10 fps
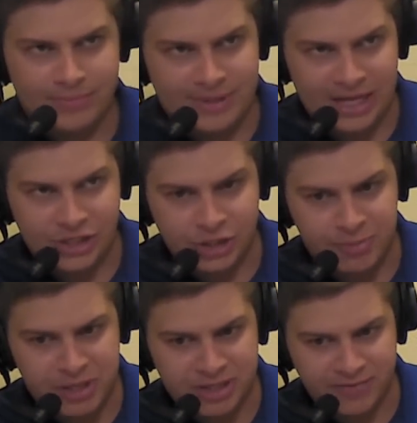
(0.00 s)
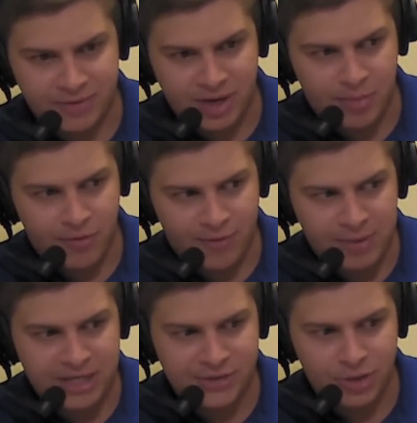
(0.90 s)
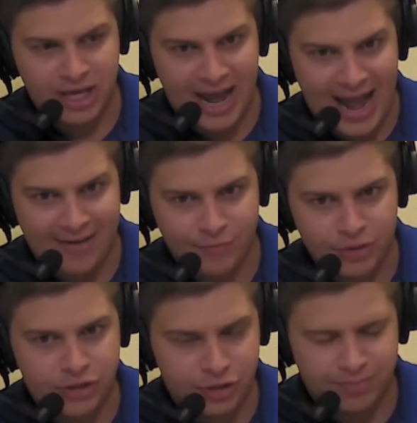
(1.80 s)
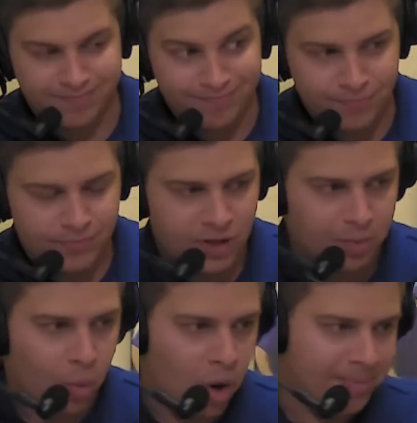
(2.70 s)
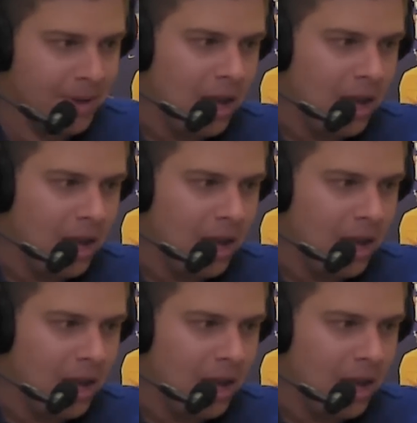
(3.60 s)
that's just because of number of commits. You look at average, they're number one.